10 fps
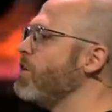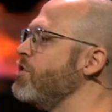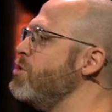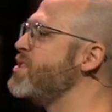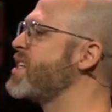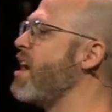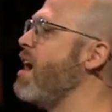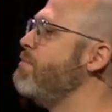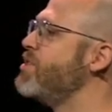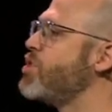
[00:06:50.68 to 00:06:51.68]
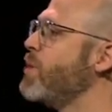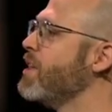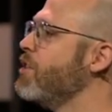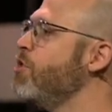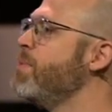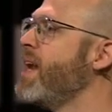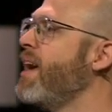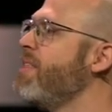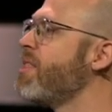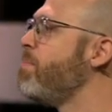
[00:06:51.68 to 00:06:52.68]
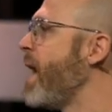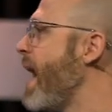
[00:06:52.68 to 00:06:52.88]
world who's come to illuminate the